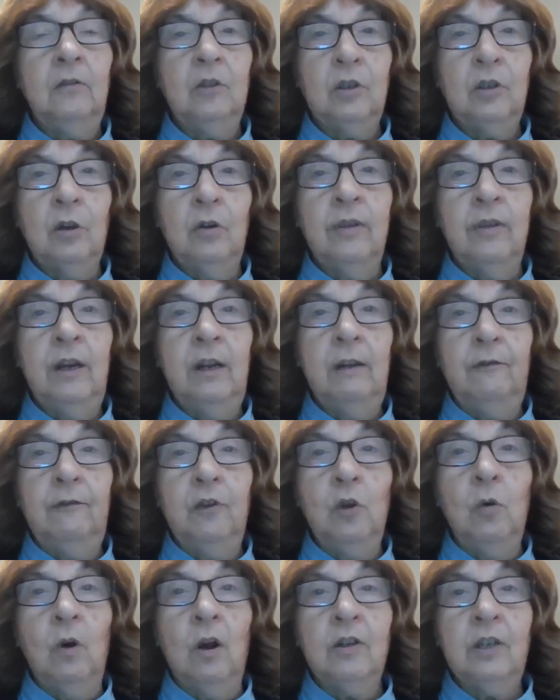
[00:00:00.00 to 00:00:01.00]
so that if
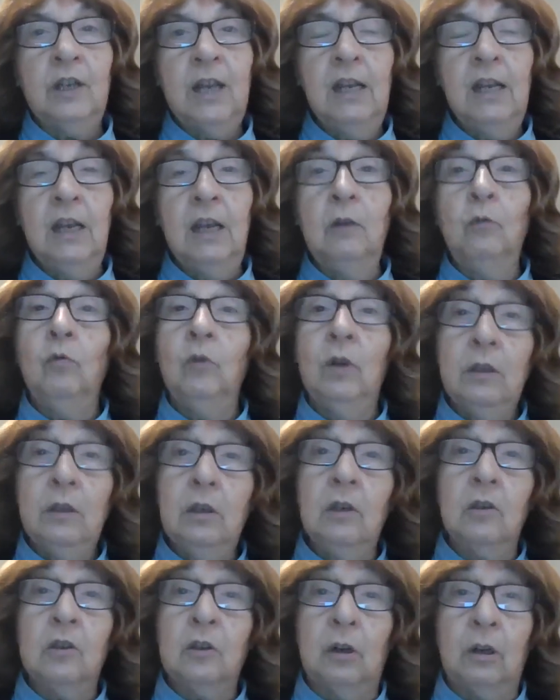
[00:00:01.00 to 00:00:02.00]
you are taking
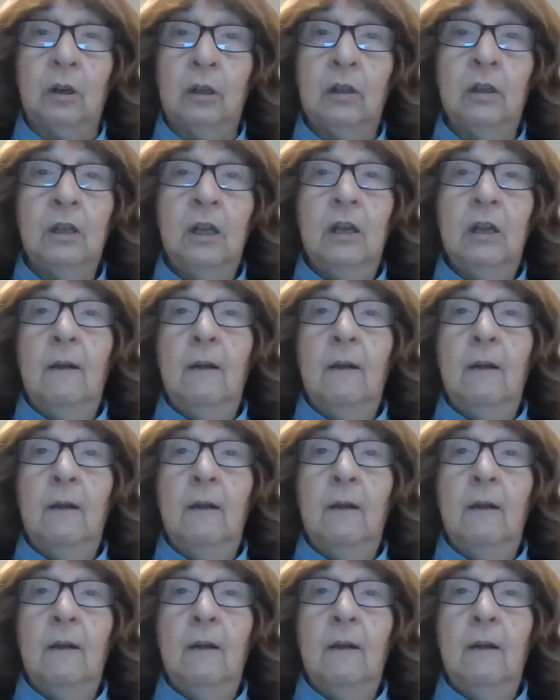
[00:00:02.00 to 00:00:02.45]
riluzole,